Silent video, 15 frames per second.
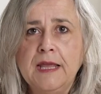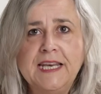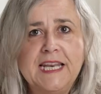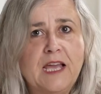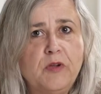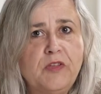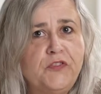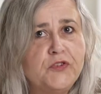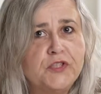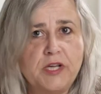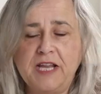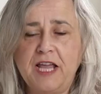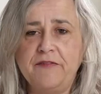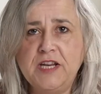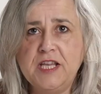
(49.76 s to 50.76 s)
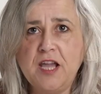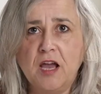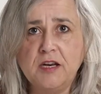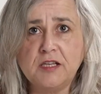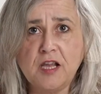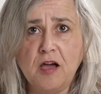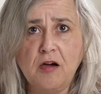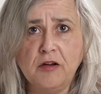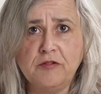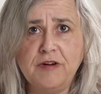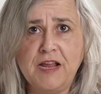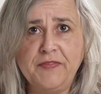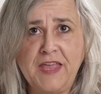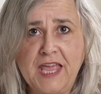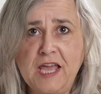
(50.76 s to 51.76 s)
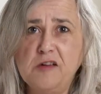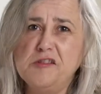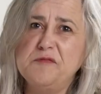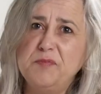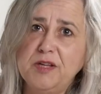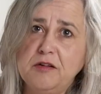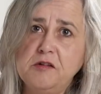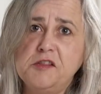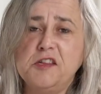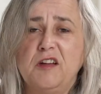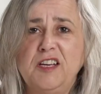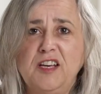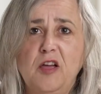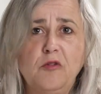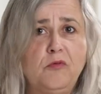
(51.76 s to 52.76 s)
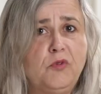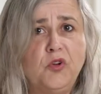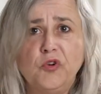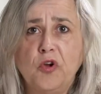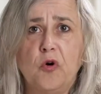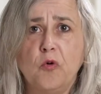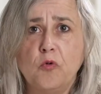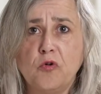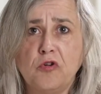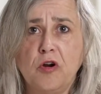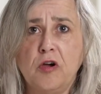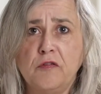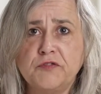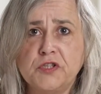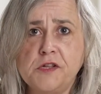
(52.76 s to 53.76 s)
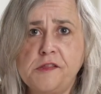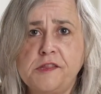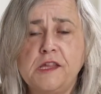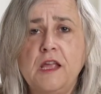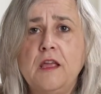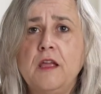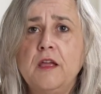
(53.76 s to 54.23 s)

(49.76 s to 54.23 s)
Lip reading: Now if you don't have any coloured card around the house, because I know you're not all crafters,